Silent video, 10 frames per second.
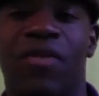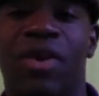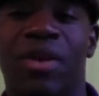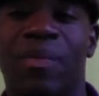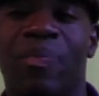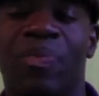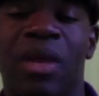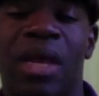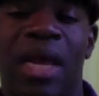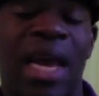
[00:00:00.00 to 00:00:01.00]
freedom,
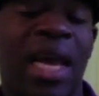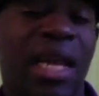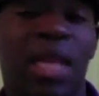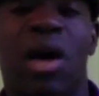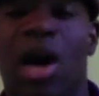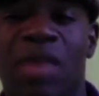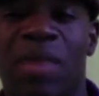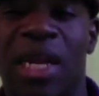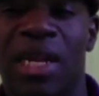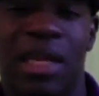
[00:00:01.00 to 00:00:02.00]
and he's automated.